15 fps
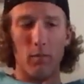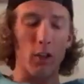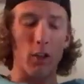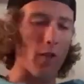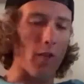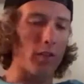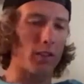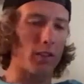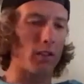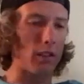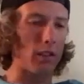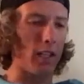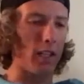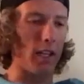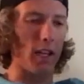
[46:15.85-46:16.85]
you're
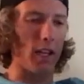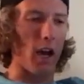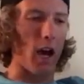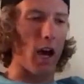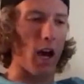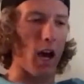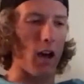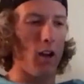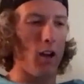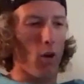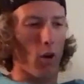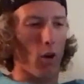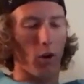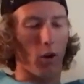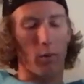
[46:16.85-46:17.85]
obviously
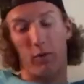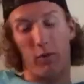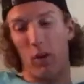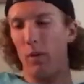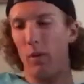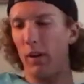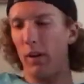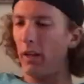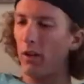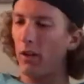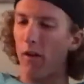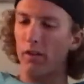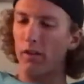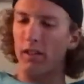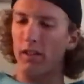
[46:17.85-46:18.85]
or somebody
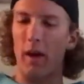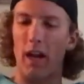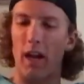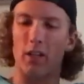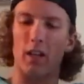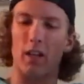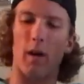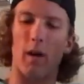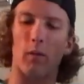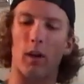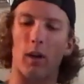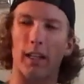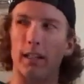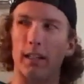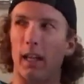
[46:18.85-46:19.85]
is obviously passionate about
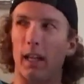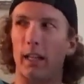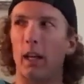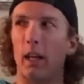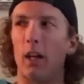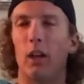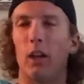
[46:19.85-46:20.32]
running. Like,